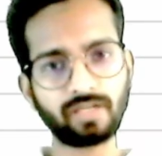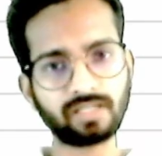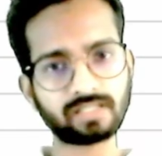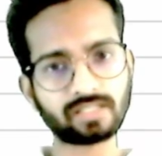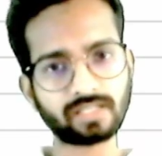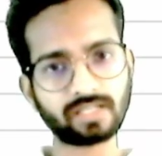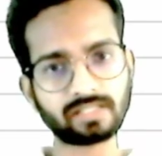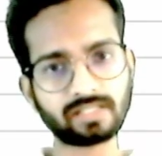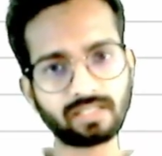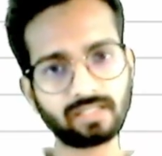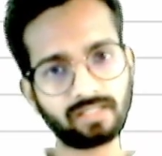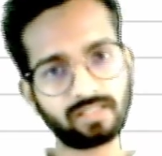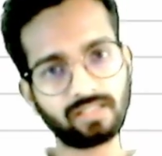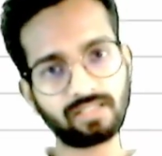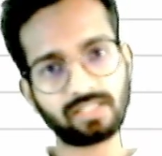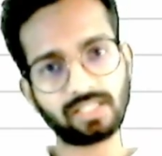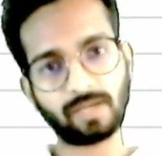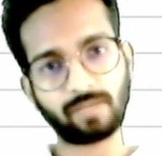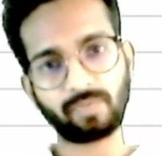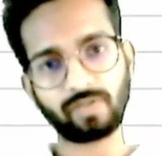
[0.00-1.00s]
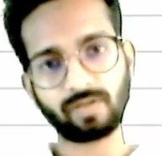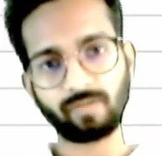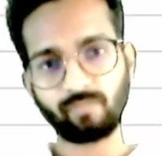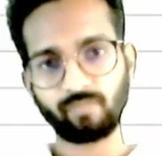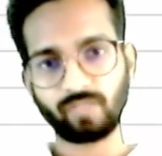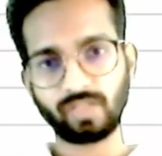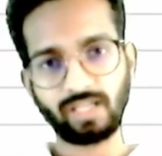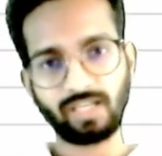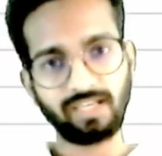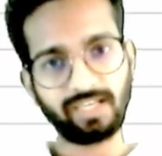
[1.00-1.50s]
discussing in this chapter
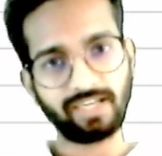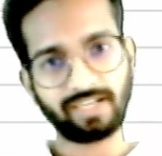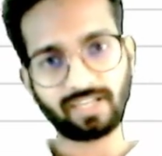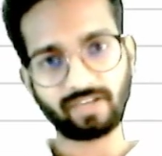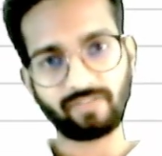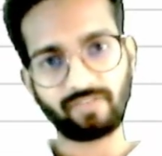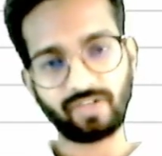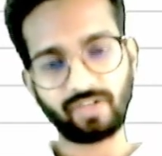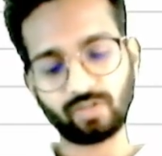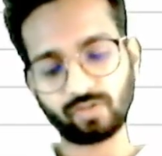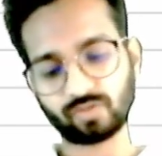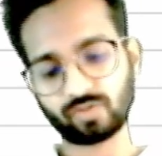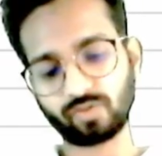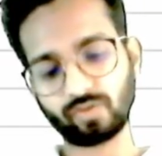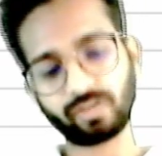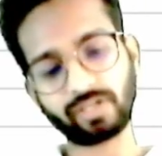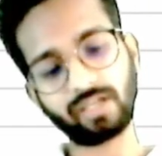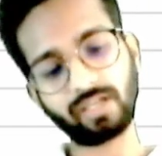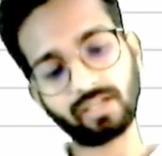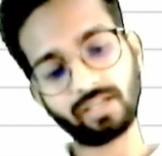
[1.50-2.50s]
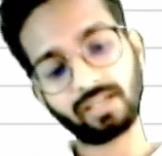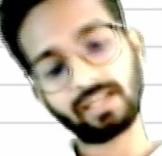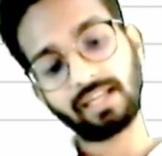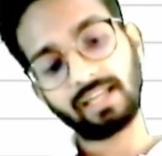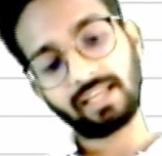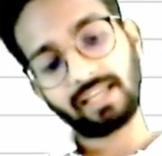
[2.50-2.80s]
in later videos okay.